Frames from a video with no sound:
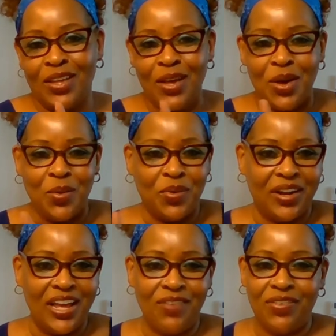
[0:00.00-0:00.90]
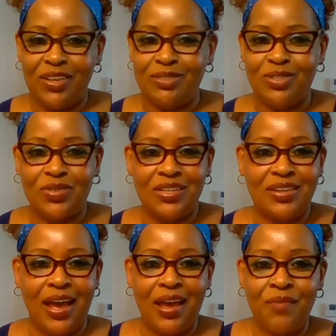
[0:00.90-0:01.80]
Whatever you do
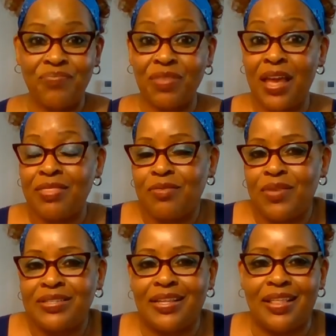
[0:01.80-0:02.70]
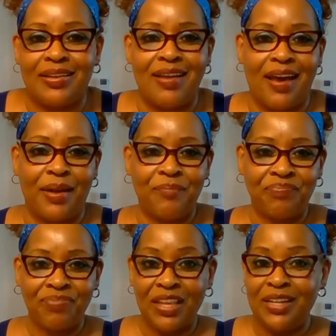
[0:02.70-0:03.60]
today and the rest of the day,
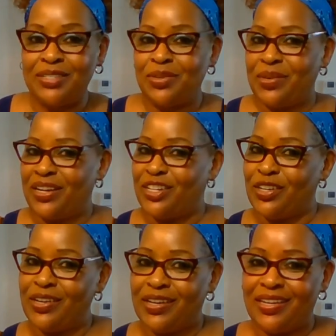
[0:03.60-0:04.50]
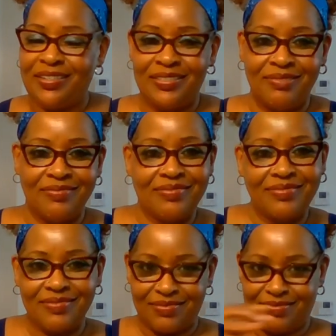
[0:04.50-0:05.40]
do it good.
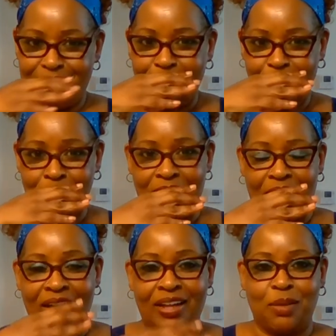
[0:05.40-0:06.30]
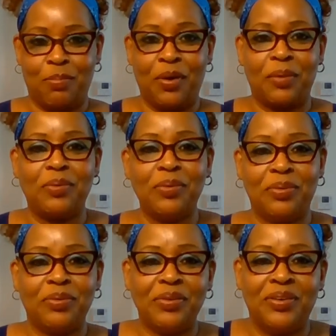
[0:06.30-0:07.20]
Ooh, y'all, I had to burp. Ooh,
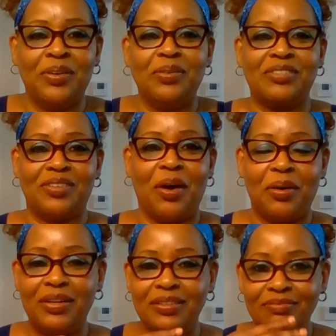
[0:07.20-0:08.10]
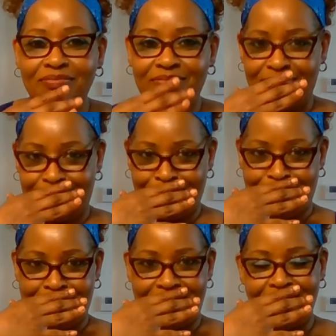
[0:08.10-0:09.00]
sorry.
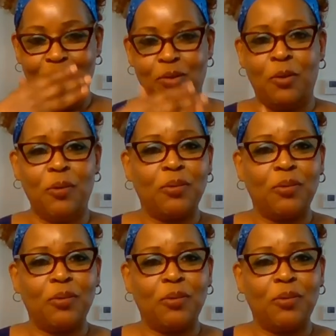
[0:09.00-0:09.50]
Ooh.